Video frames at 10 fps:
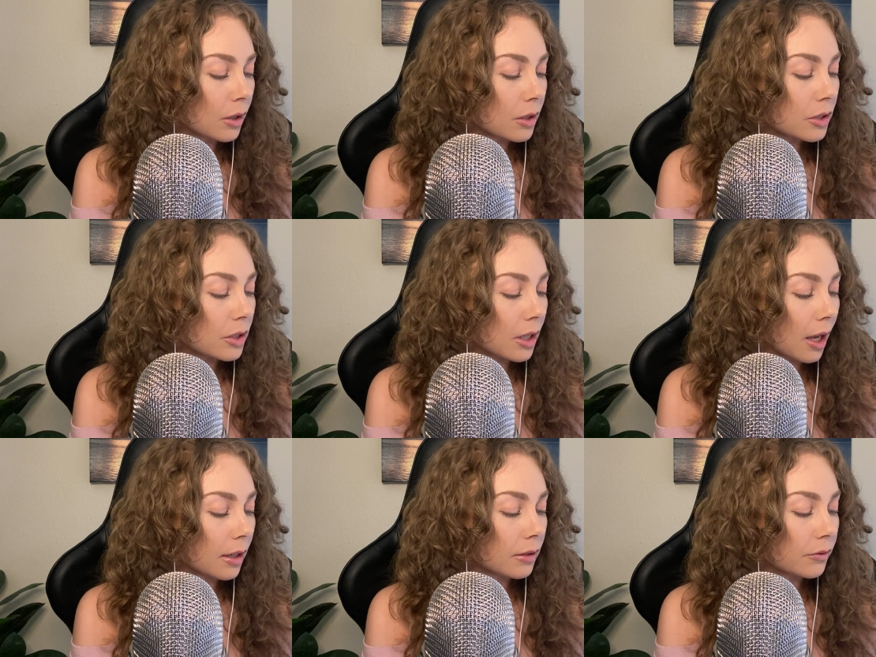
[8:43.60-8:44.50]
She
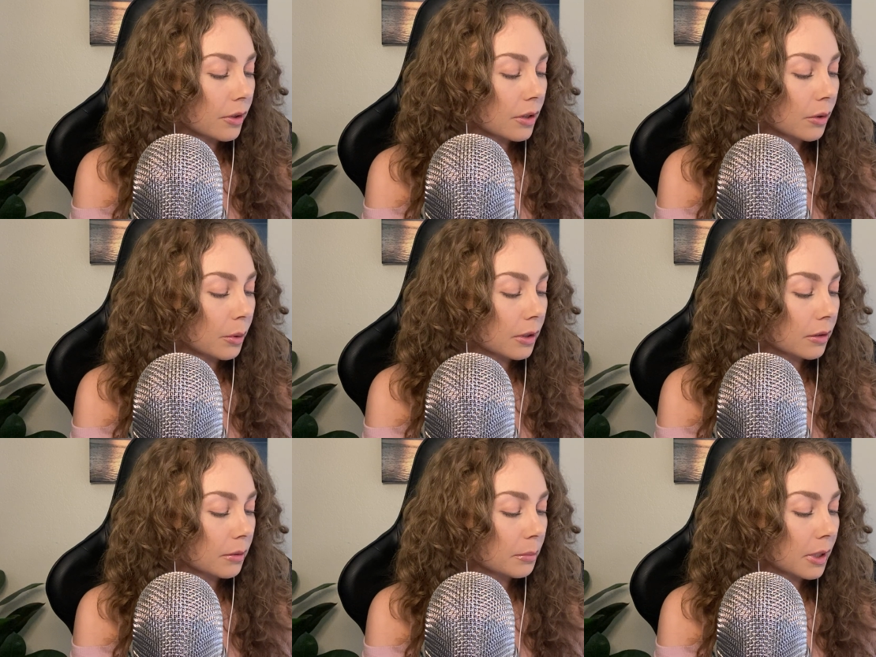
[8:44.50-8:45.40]
headed for the
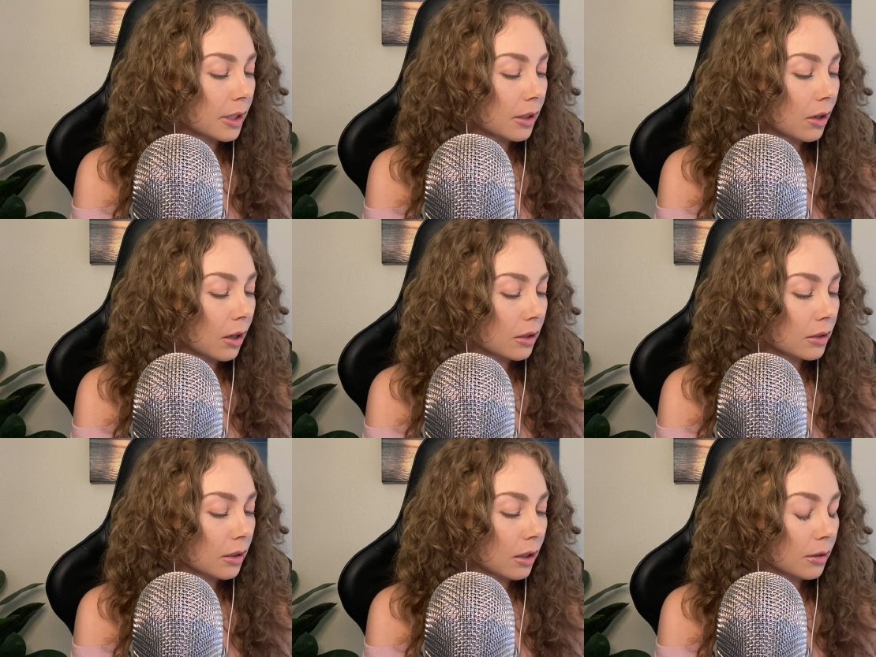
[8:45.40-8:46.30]
quilt, but he caught
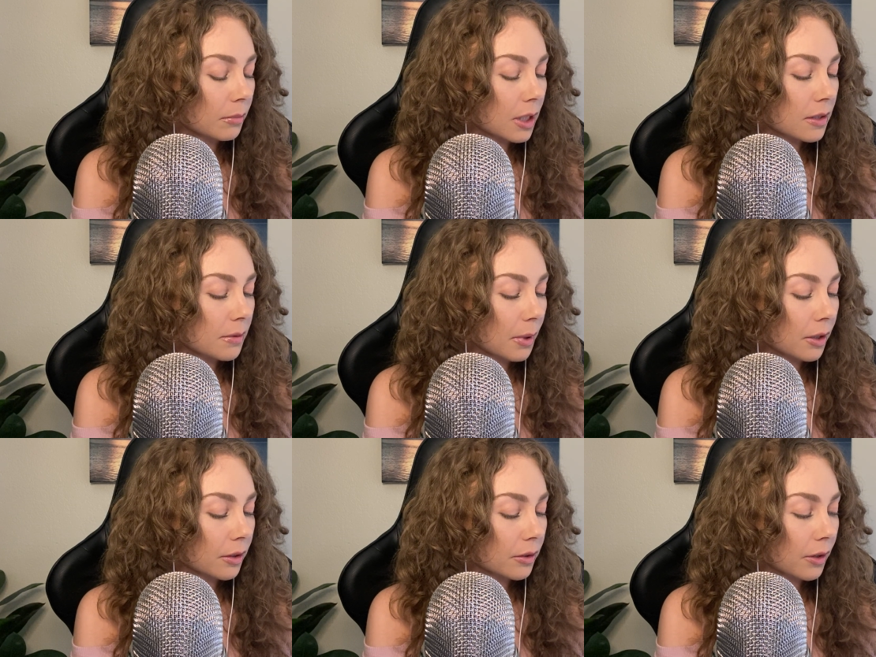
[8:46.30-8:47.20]
her arm and spun
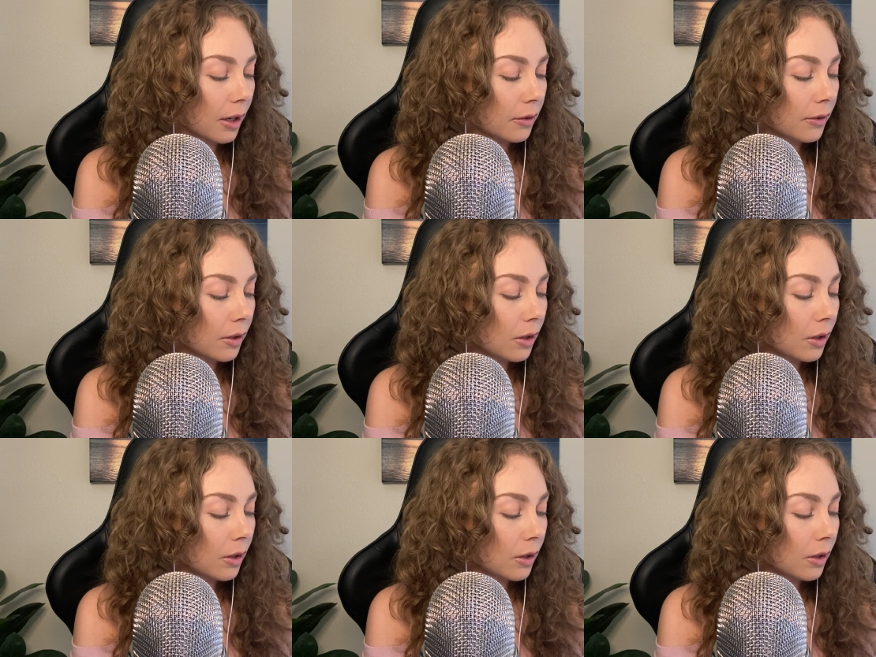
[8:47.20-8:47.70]
her around.